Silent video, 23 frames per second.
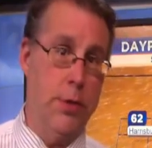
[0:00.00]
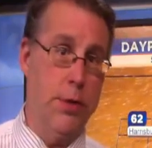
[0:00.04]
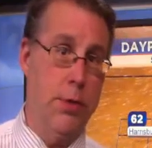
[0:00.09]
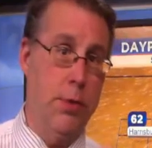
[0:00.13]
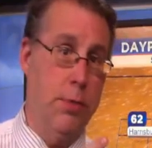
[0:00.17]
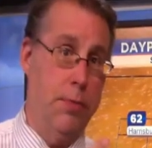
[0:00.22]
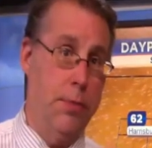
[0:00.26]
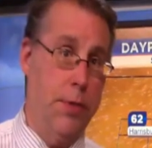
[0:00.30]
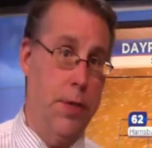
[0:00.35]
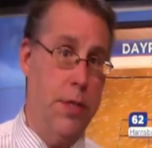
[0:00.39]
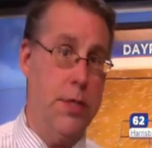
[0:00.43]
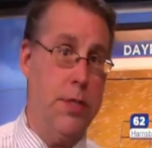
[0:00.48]

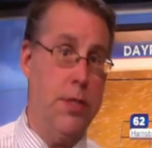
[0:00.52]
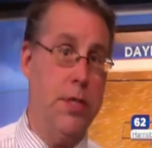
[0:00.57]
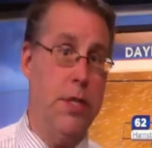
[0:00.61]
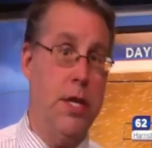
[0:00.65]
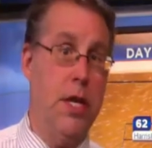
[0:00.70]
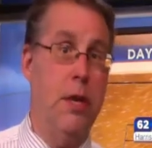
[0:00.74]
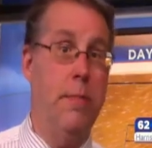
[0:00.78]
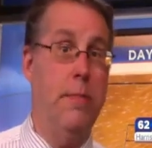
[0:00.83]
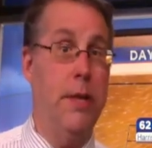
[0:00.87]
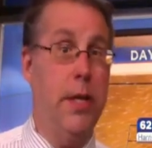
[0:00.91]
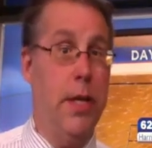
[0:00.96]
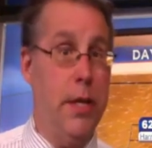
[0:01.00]
So this is
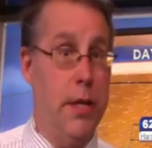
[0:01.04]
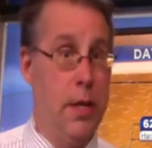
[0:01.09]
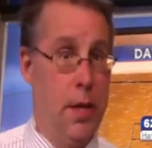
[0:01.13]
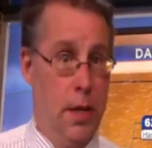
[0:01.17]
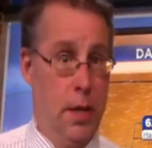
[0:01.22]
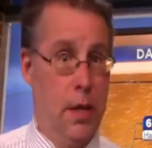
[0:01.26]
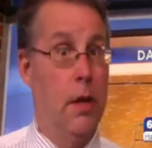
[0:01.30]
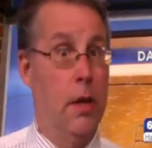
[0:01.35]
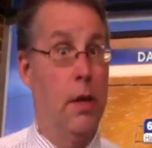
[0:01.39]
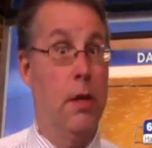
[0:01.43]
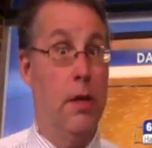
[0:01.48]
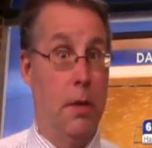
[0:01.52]
going to be
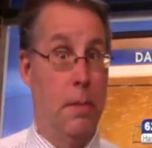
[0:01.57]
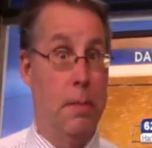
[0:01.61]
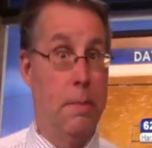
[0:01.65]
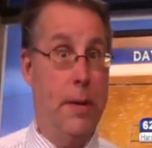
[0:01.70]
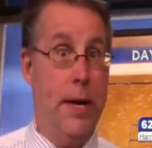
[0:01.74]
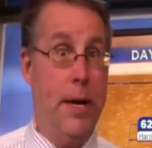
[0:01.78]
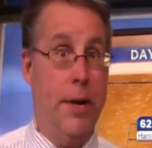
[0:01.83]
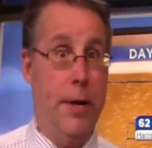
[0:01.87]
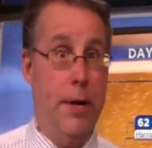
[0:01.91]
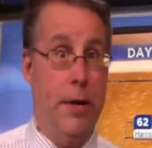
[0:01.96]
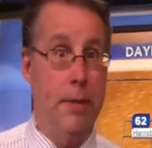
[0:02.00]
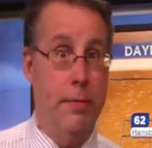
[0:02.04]

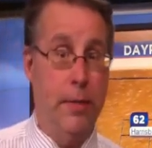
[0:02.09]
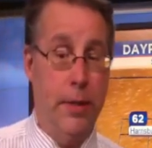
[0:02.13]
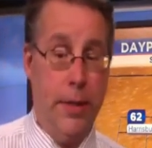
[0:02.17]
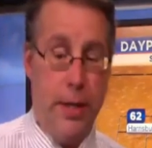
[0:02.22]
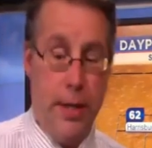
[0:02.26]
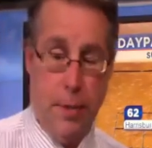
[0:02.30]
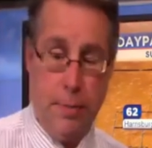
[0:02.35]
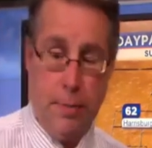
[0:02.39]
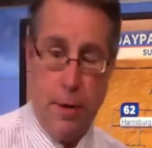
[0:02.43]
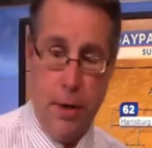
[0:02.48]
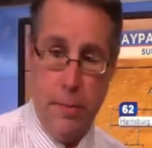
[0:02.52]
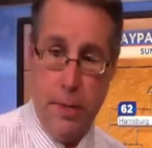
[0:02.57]
comparatively
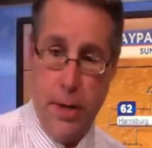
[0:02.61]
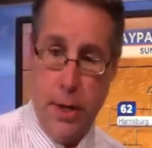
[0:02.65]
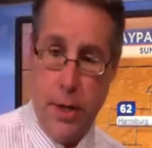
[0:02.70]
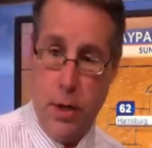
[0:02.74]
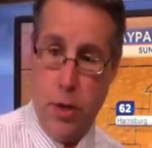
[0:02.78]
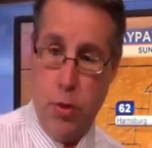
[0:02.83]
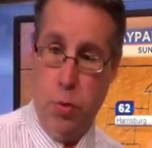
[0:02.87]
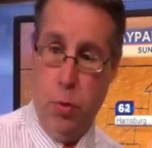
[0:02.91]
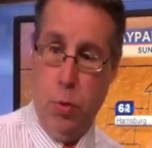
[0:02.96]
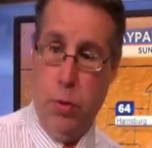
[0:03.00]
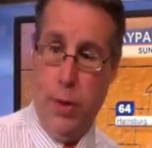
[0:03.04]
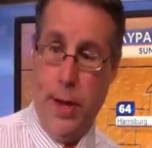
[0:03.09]
a pretty big
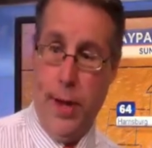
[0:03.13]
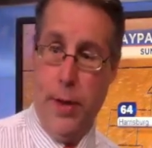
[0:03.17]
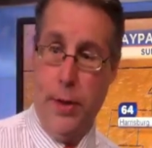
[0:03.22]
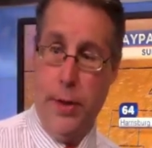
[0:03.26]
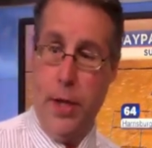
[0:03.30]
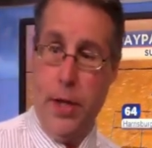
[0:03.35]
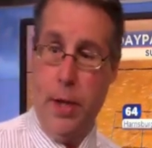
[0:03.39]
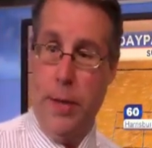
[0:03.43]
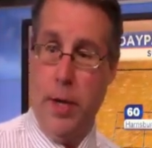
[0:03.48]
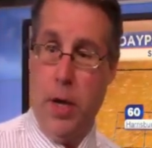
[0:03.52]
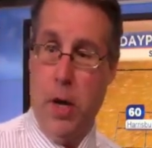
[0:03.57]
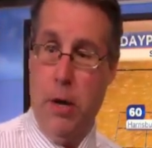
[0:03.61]
cool down
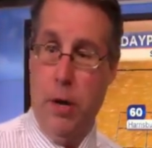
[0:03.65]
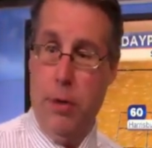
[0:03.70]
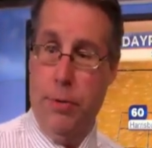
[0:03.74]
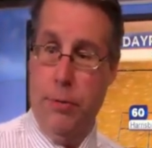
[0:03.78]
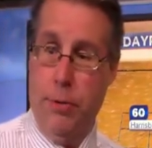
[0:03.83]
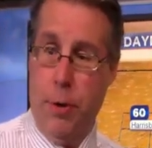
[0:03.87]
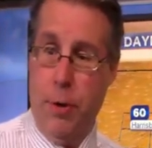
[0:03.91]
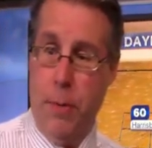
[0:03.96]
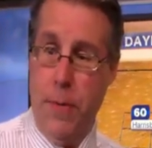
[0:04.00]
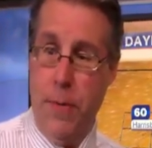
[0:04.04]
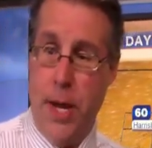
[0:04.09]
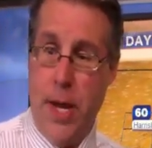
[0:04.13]
coming on
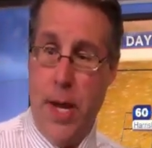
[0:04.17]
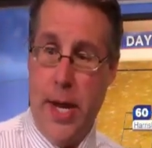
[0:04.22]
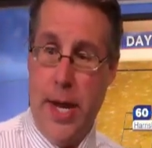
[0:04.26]
through.